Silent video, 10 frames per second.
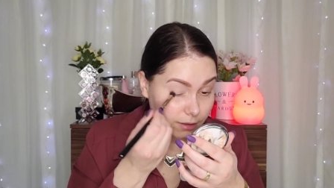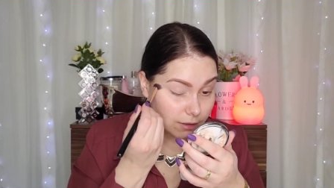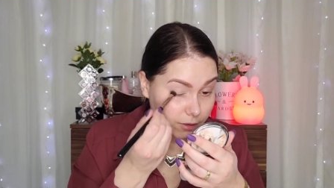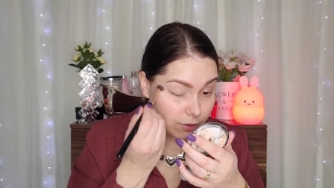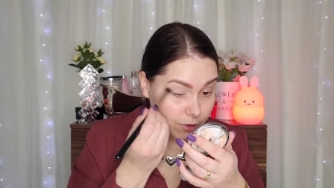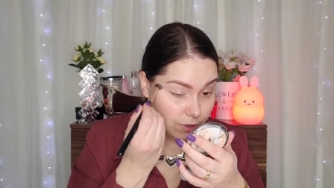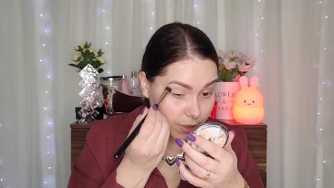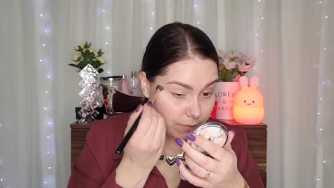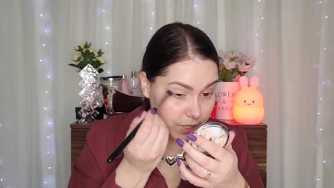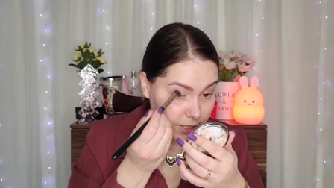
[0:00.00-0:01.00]
so you
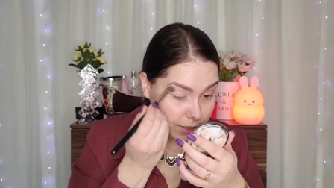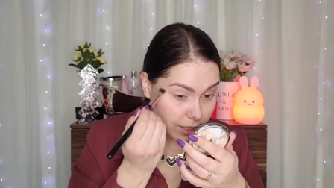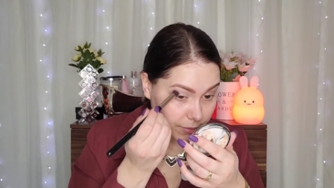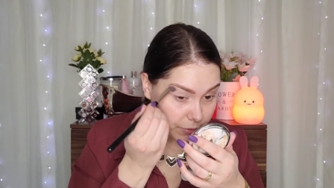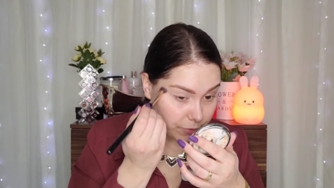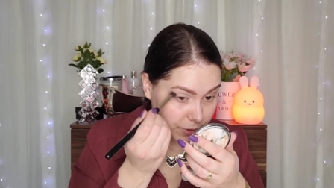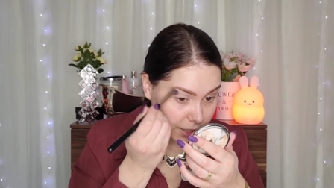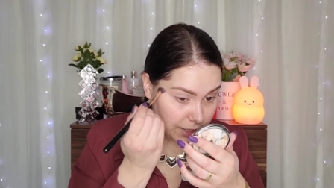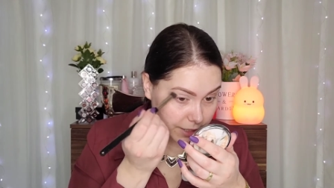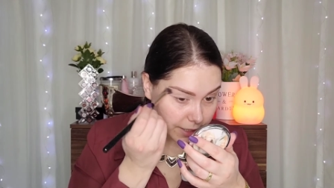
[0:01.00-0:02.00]
can build it up
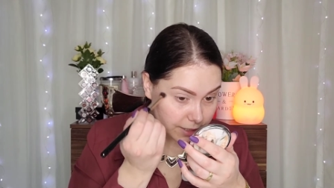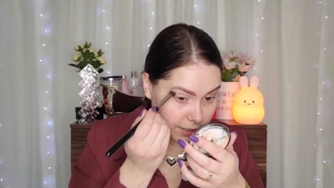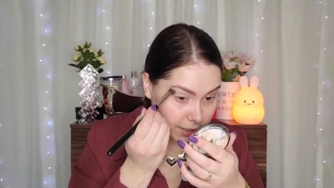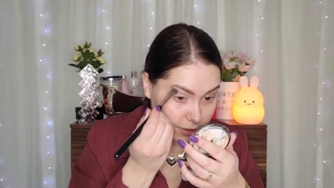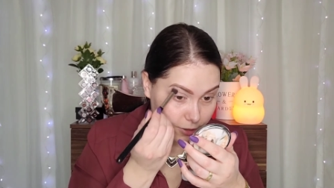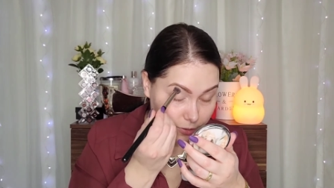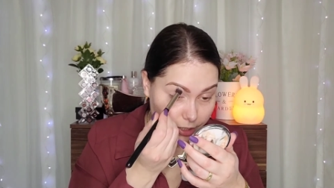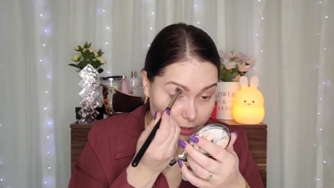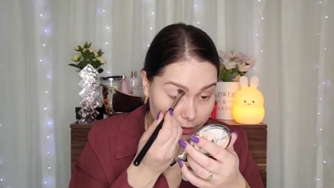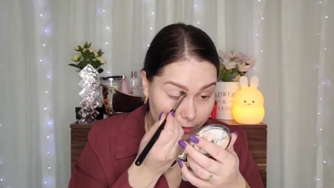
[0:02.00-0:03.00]
really nicely, no
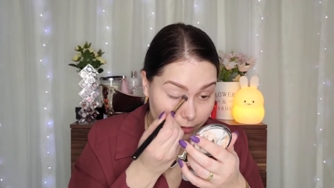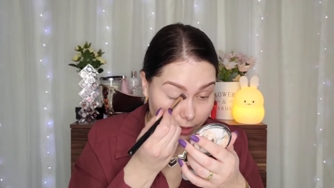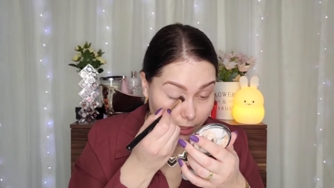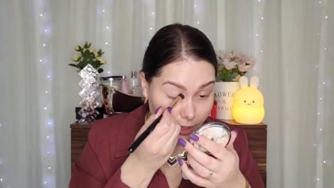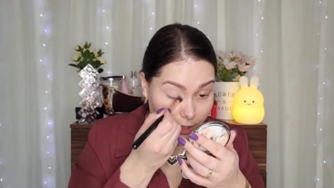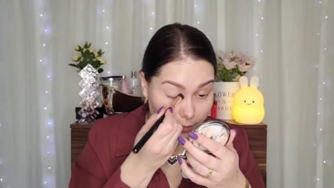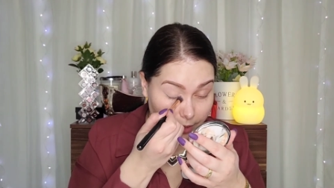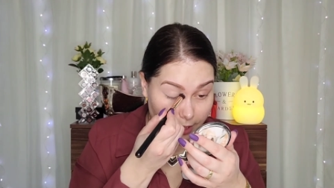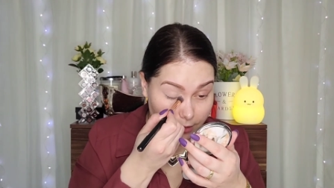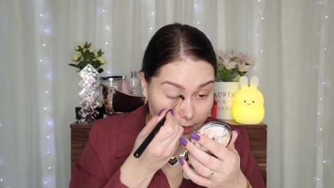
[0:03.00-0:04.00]
issue. But
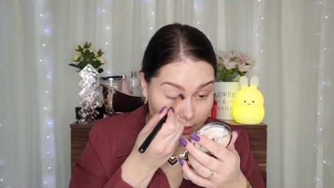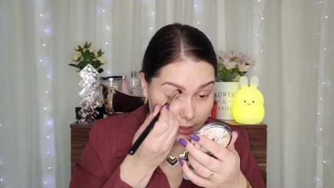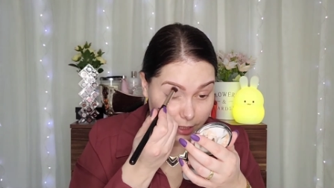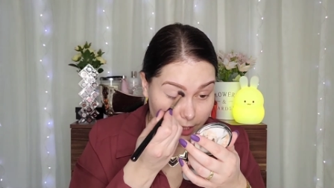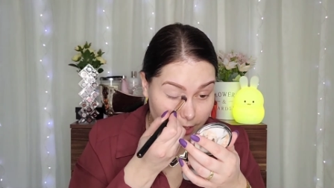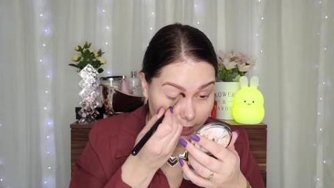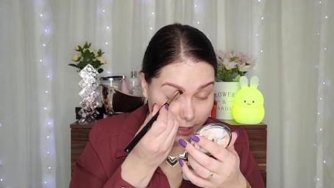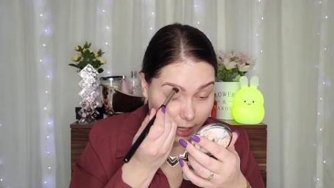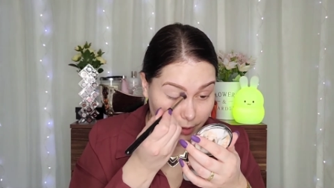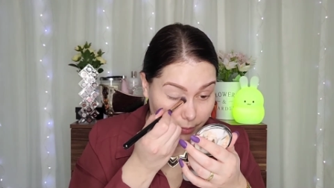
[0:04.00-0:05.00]
as you can see, it's
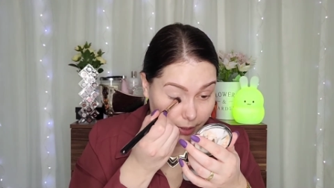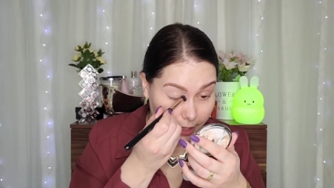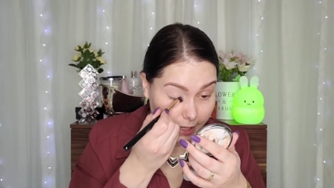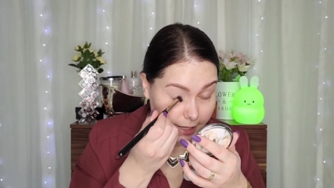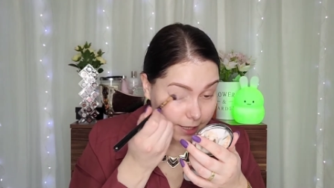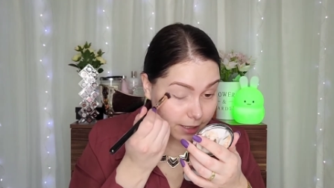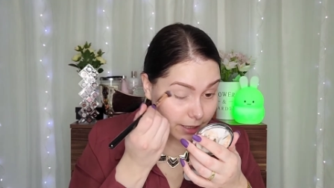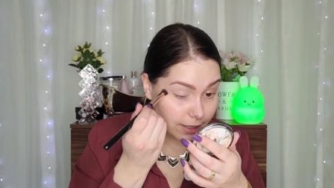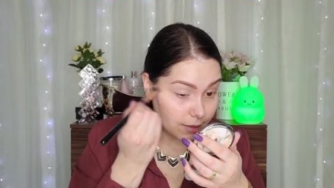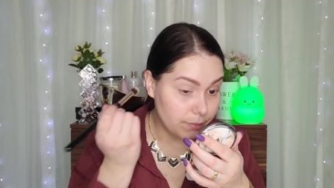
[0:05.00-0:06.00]
like I'm applying
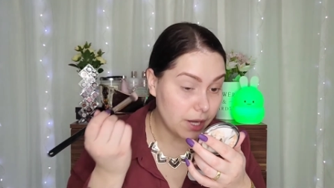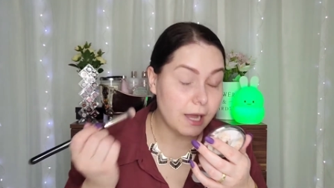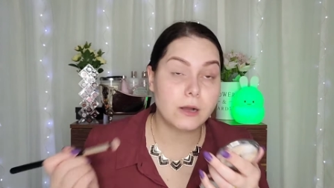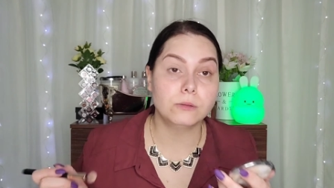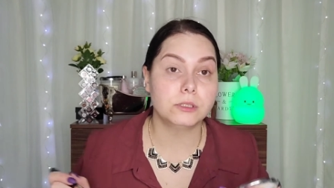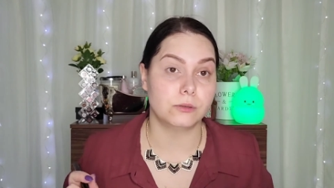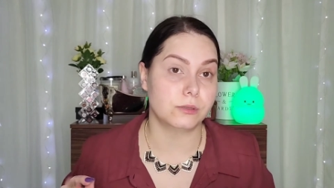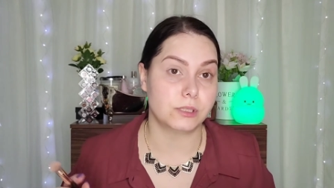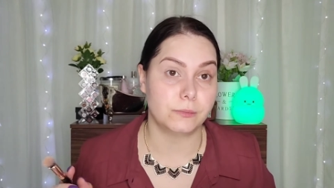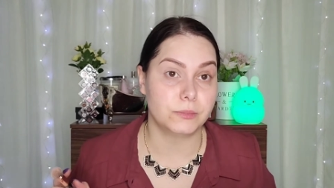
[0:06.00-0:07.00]
like a powder or
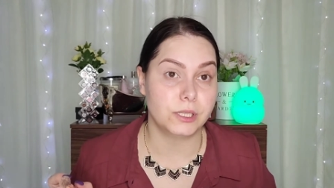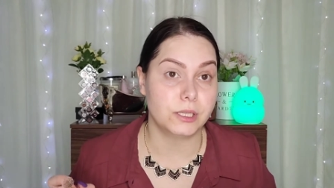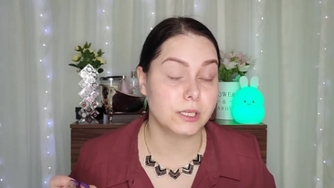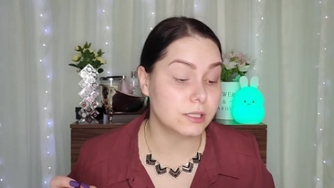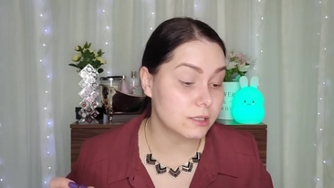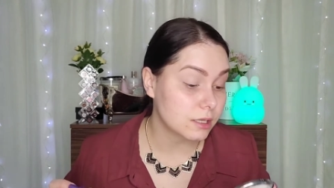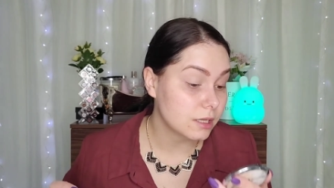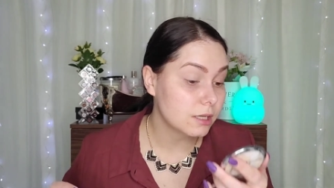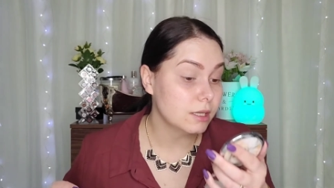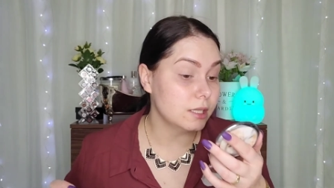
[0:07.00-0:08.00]
something. It's
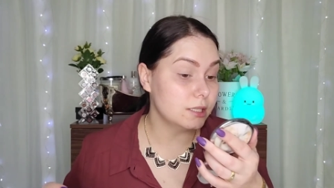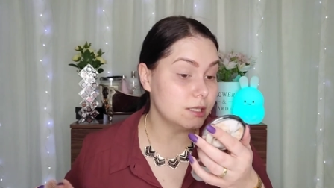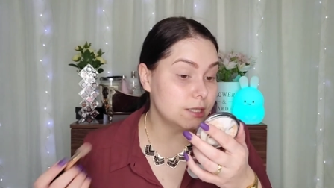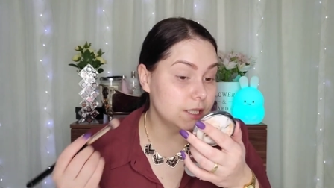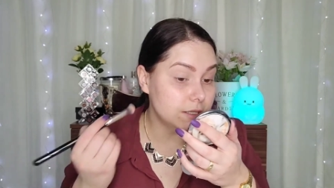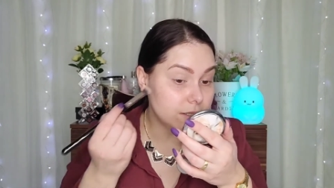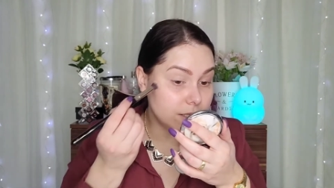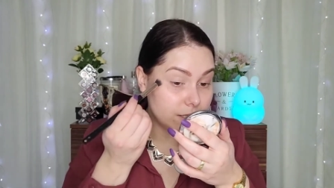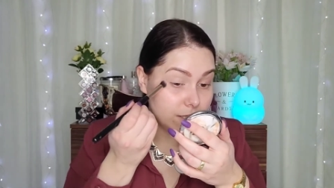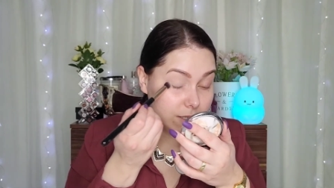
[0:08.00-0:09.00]

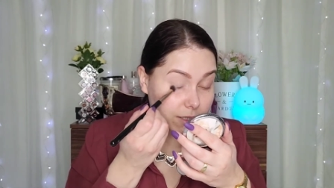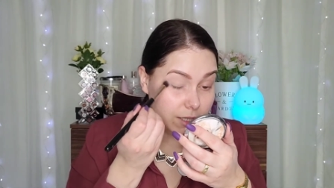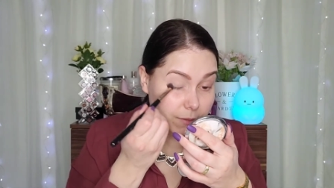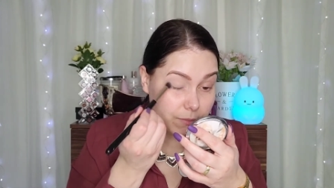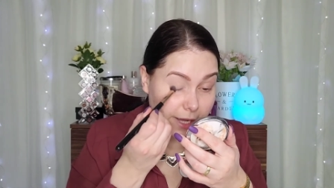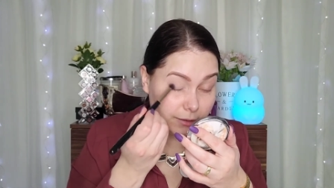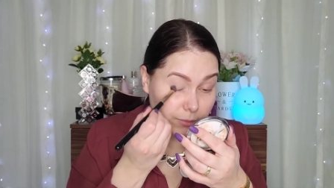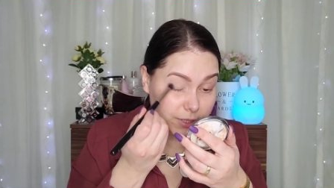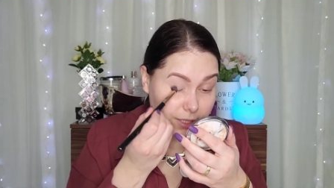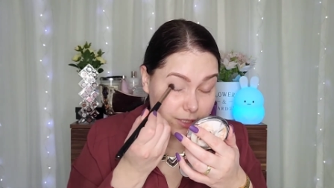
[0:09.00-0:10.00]
instantly matte,
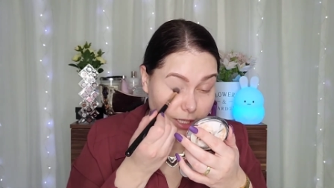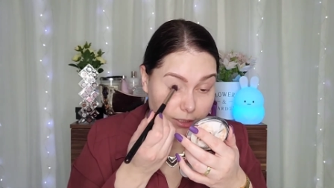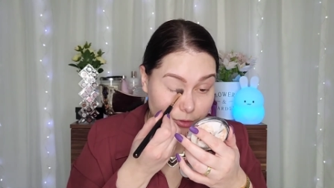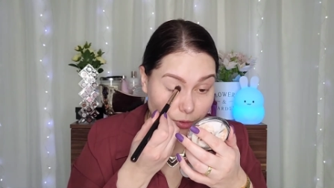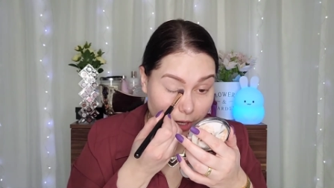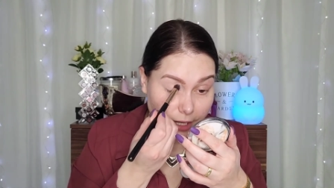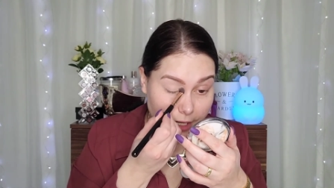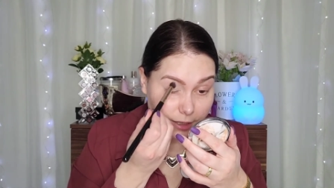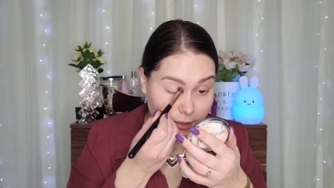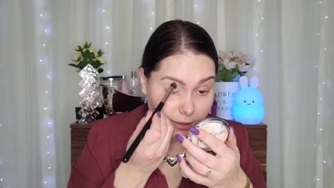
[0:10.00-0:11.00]
but it's not
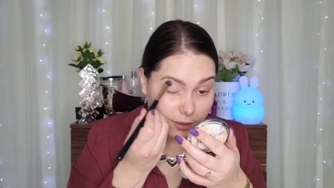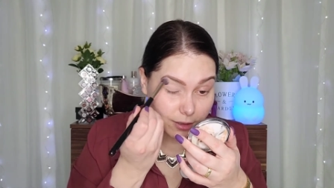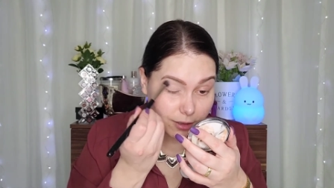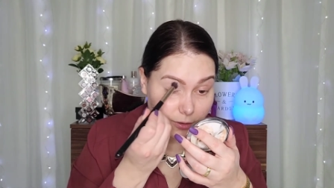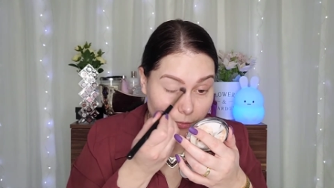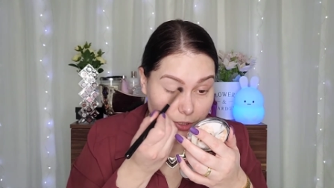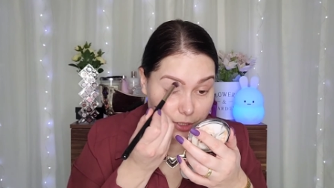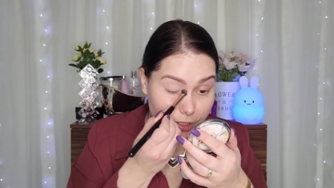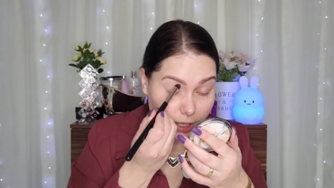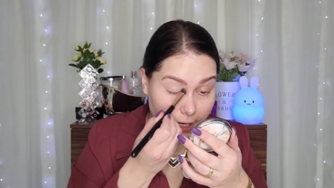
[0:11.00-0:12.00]
drying, which
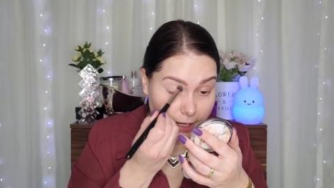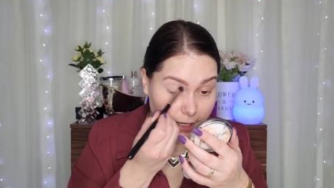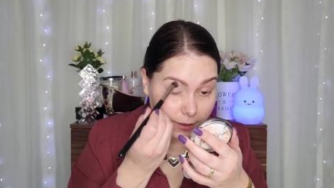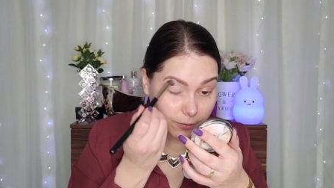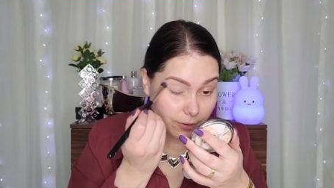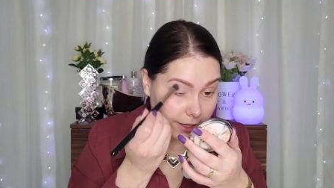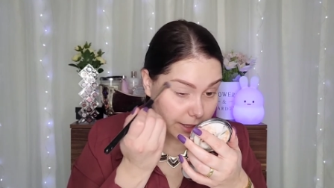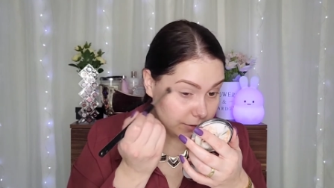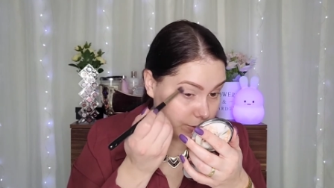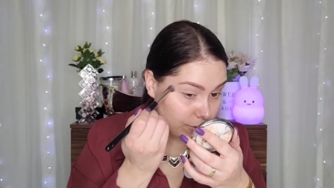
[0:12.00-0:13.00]
is I
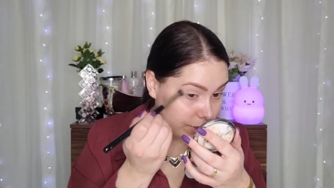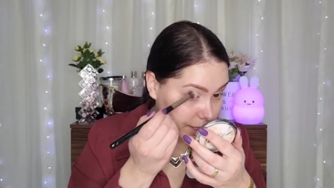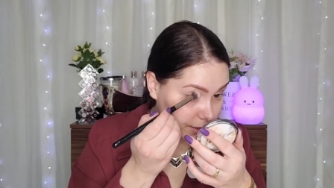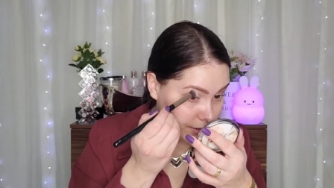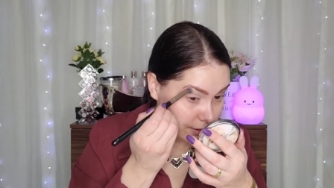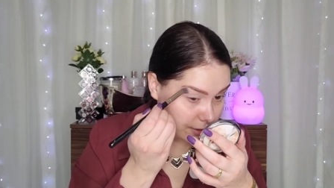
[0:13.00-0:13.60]
adore it.